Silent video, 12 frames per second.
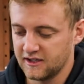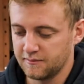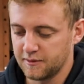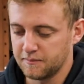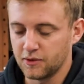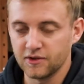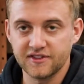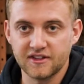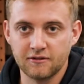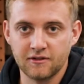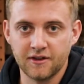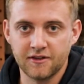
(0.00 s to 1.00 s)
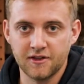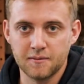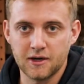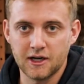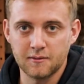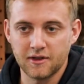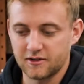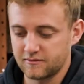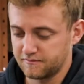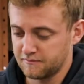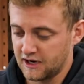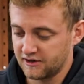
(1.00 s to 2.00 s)
up the bolts that run through the bottom of the
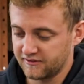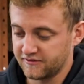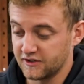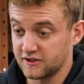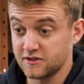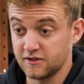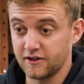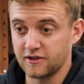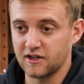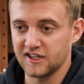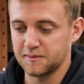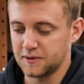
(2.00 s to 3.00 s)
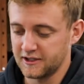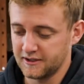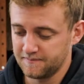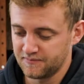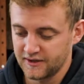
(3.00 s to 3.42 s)
mounting foot to the crossbar.